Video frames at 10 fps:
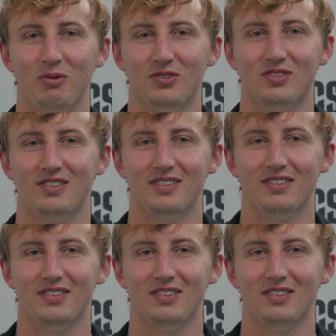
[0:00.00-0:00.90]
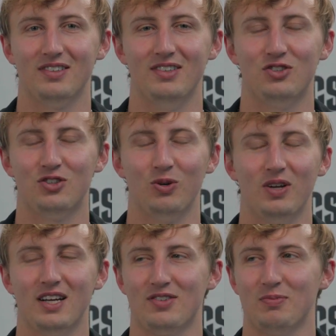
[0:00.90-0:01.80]
I was
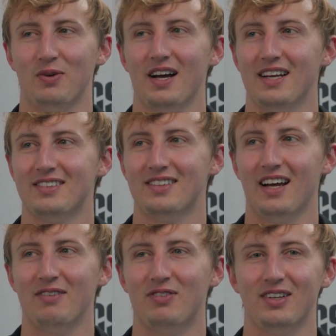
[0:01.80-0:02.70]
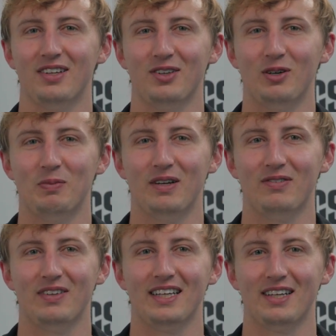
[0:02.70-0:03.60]
so not surprised. I've done a little bit
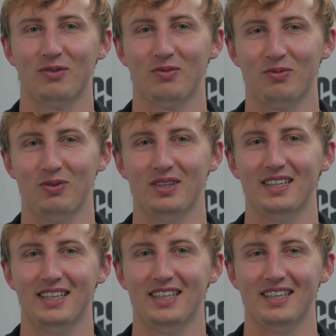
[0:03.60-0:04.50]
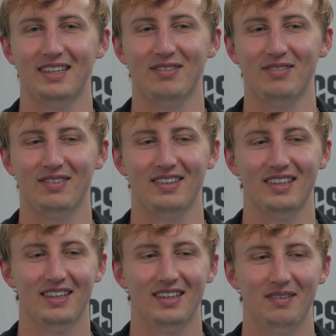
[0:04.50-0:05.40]
of like really
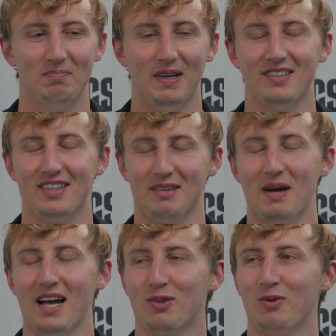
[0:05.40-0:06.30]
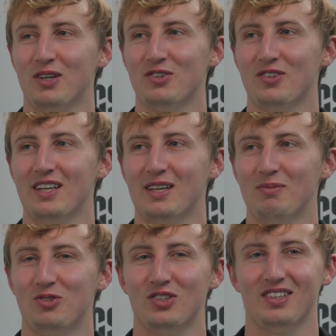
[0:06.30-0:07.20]
basic math questions to
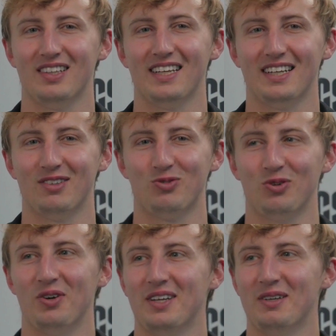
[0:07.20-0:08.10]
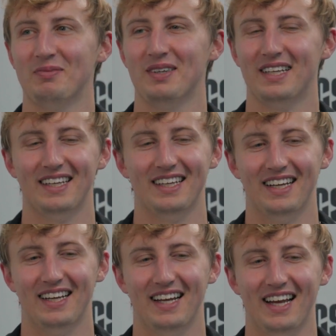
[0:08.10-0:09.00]
him just to like troll him,
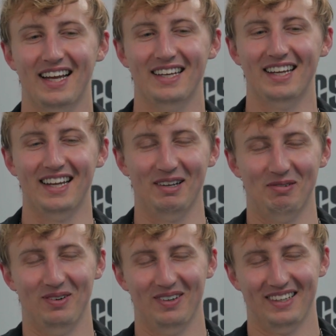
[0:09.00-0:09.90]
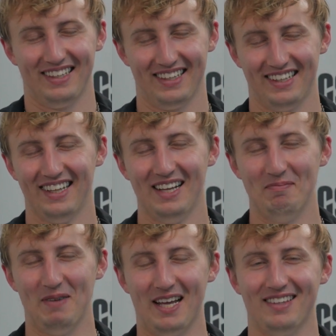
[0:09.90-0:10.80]
and
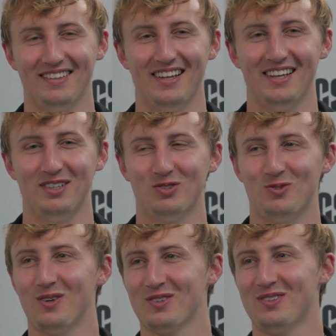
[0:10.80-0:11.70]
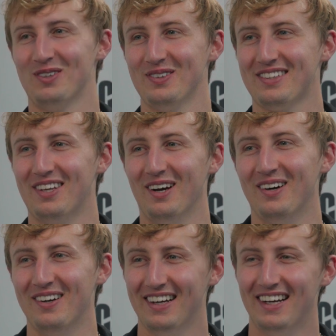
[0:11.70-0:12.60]
math is not his strong suit.
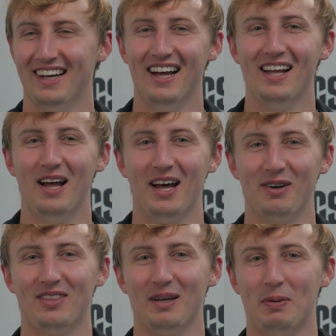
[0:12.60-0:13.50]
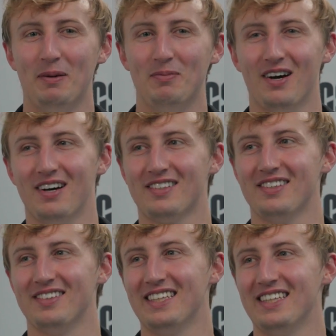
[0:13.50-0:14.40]
So I don't think
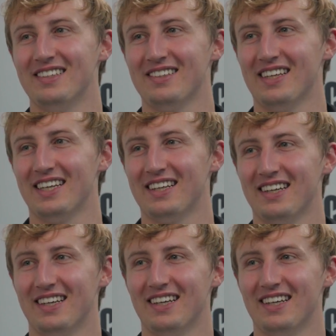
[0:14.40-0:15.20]
PIMDOS is in his like